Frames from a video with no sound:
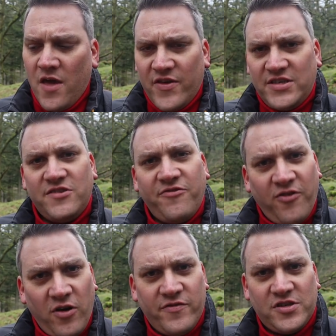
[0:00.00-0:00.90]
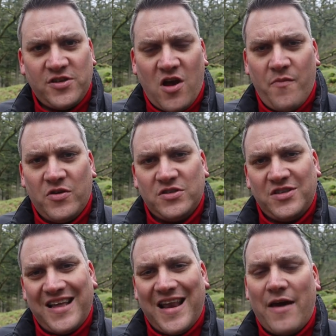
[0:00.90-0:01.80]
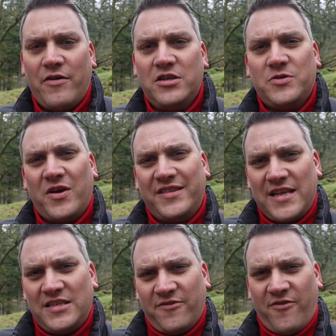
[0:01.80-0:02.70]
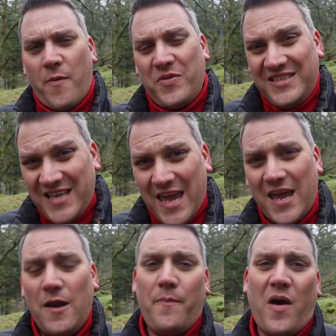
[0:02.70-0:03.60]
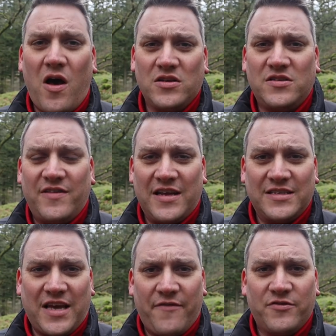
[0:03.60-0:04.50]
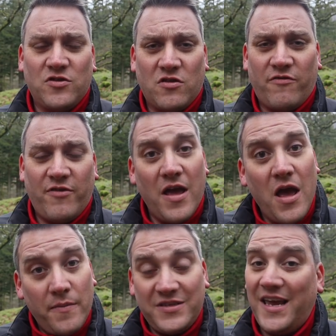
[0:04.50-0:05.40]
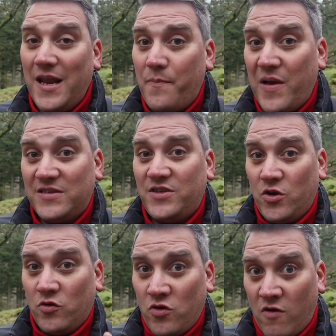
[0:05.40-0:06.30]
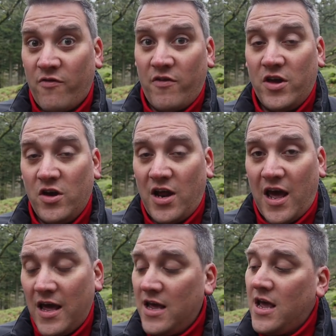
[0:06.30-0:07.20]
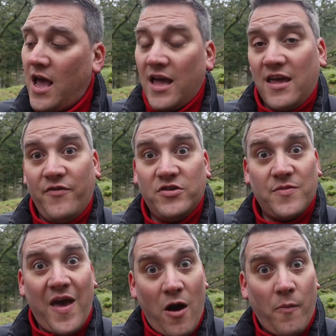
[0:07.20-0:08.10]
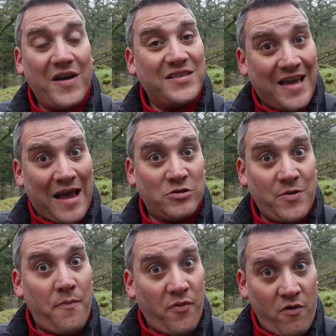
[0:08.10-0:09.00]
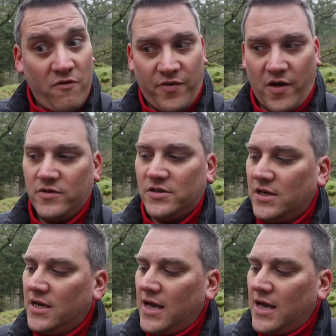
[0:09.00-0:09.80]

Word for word: This is full of assignments that allow you to identify particular parts of landscape photography, particularly bits that you're not very good at, and give you some help as to how to improve those.